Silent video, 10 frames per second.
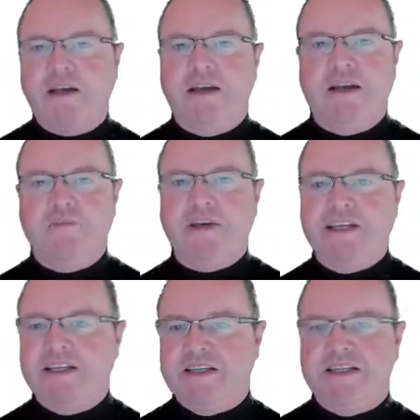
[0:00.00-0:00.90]
And in
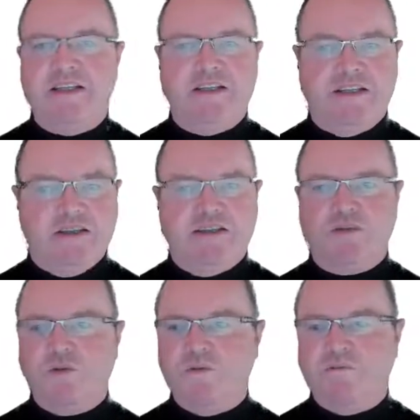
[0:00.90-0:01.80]
PD it's
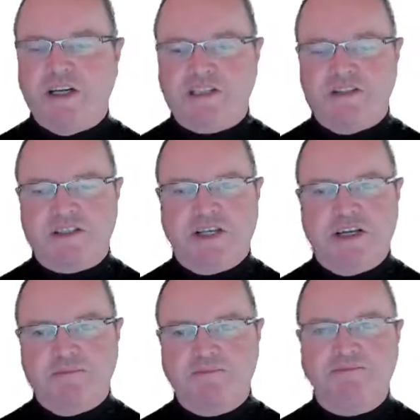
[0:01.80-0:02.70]
all much the same.